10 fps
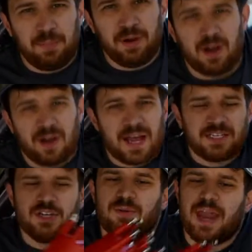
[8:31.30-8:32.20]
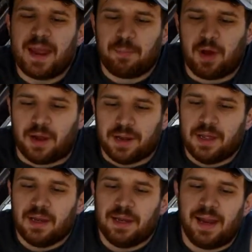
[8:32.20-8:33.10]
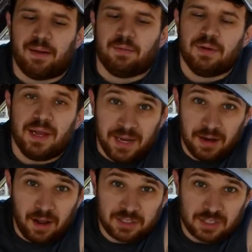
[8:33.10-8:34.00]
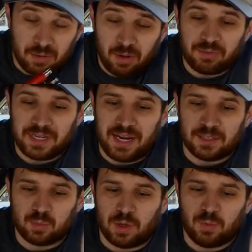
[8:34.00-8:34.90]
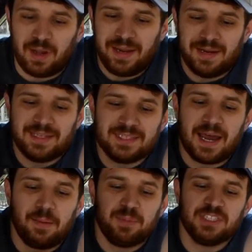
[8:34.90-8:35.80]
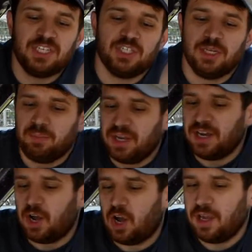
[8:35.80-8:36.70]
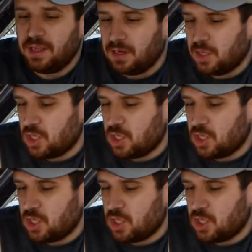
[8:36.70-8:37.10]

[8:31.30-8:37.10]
put our nice new cap on. Now, it also only has one way, and it's got a positioning pin on it,